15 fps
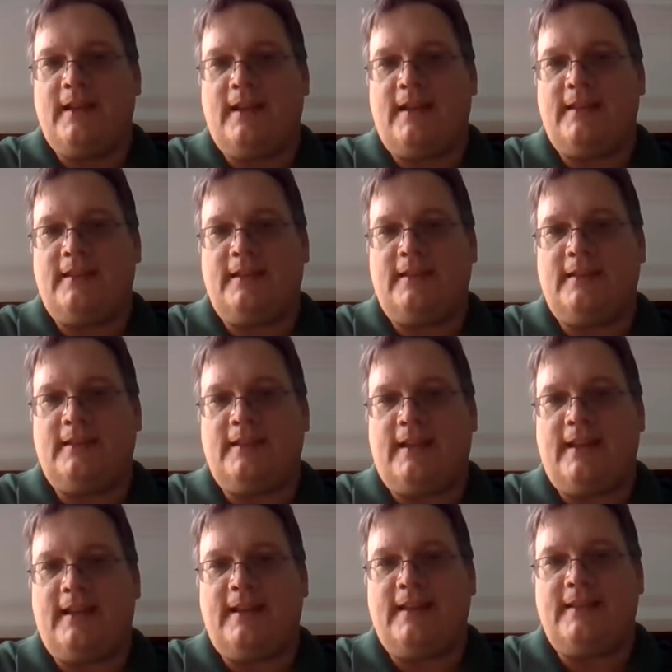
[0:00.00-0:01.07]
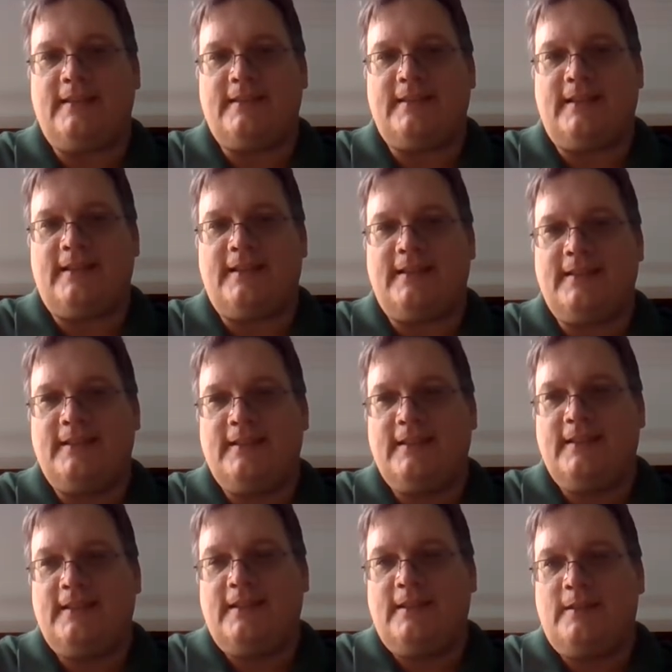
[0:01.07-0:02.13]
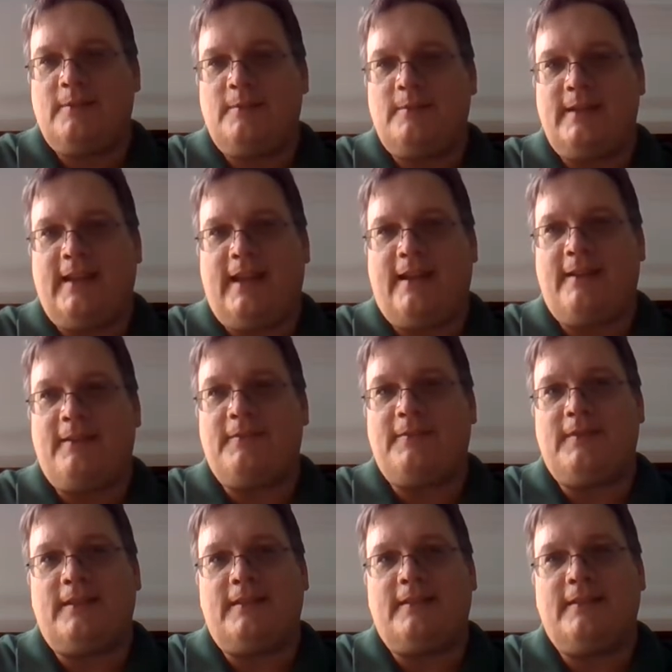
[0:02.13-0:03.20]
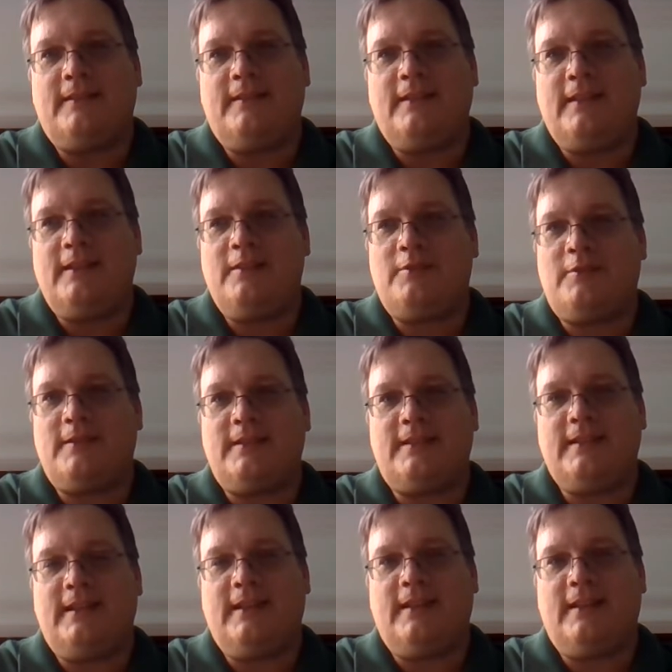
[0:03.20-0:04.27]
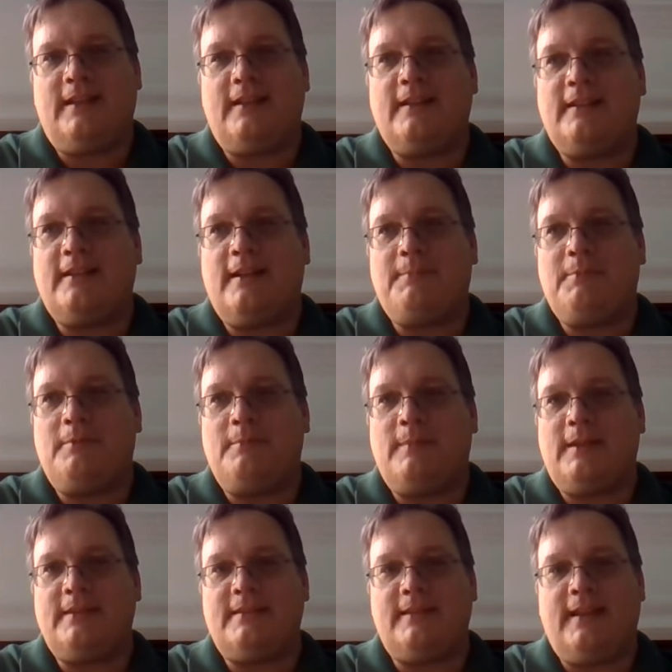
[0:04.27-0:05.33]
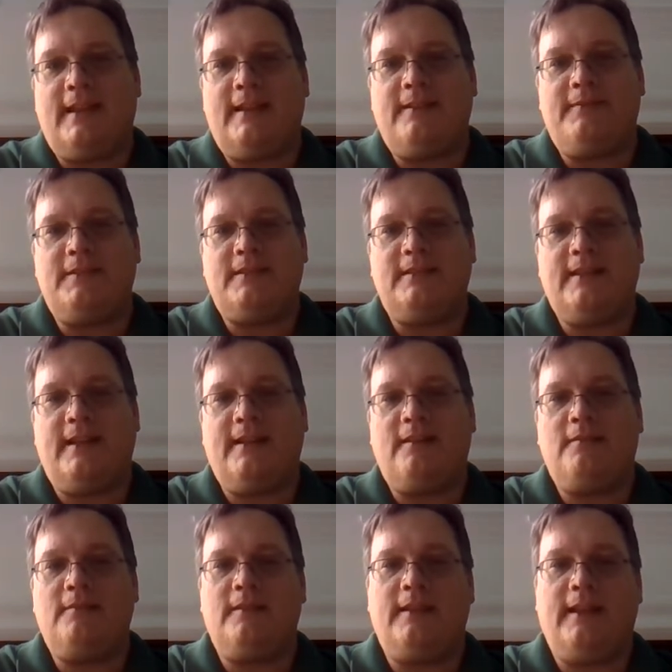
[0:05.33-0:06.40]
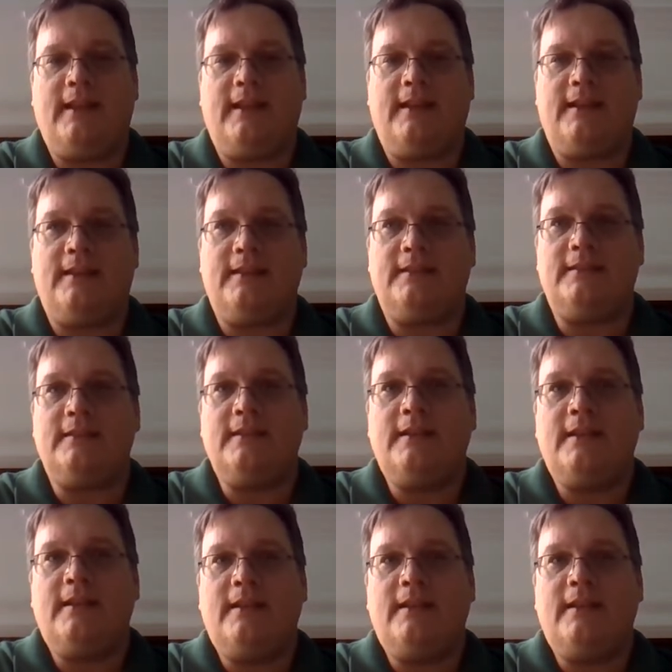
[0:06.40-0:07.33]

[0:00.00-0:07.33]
I think that we have interesting couple months ahead of us now, and